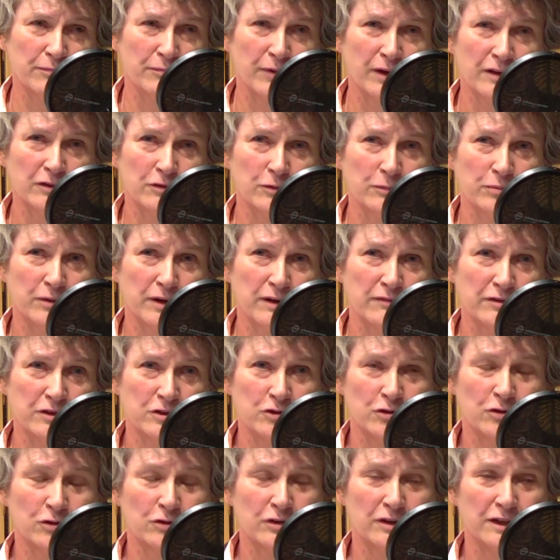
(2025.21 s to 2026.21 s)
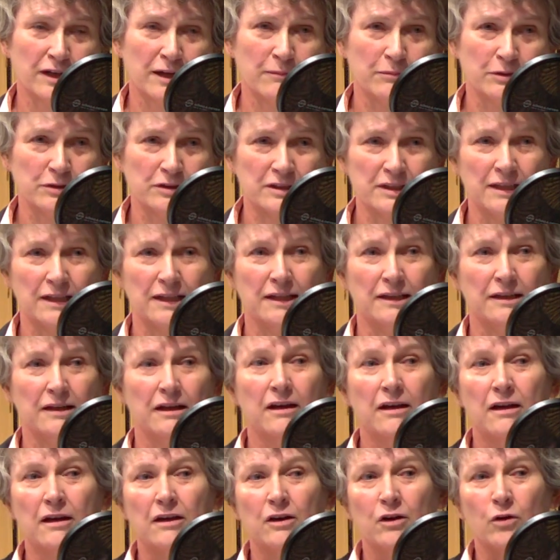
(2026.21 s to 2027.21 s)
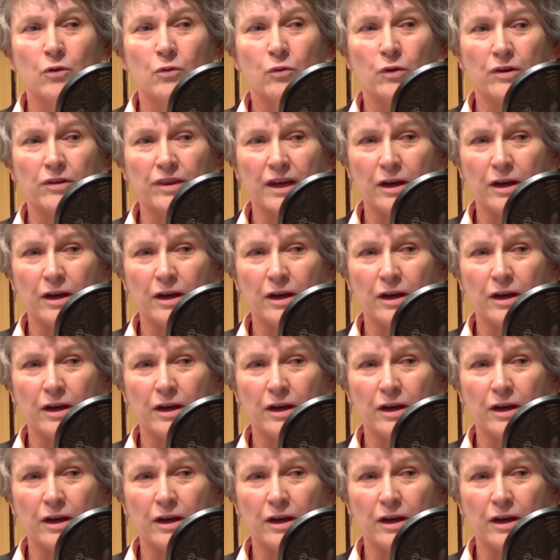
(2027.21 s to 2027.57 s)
well-known private school in Aberdeen where